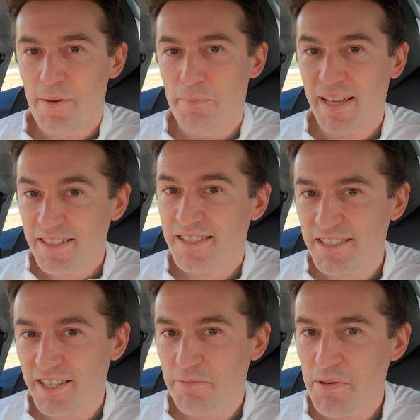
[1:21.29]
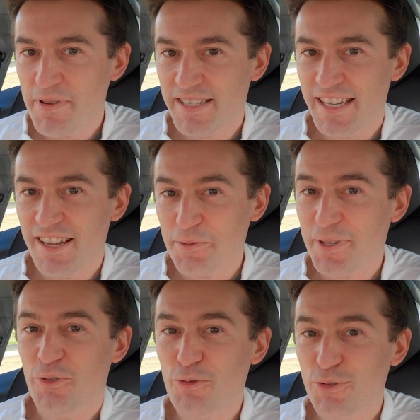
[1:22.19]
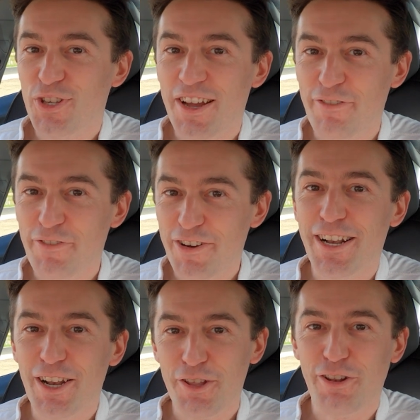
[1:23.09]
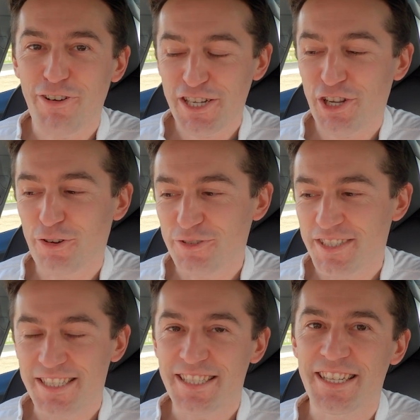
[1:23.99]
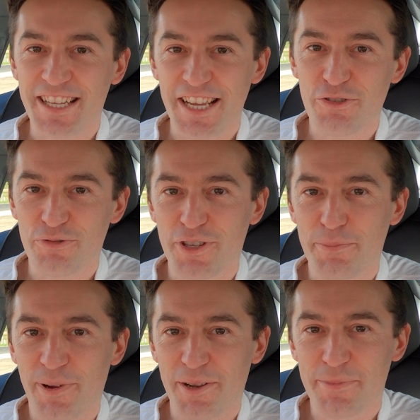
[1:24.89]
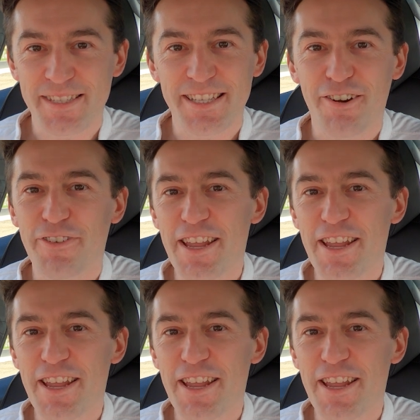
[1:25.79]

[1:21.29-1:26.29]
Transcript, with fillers: Because it's going to be busy, I'm going to also have a very low threshold to disengage autopilot myself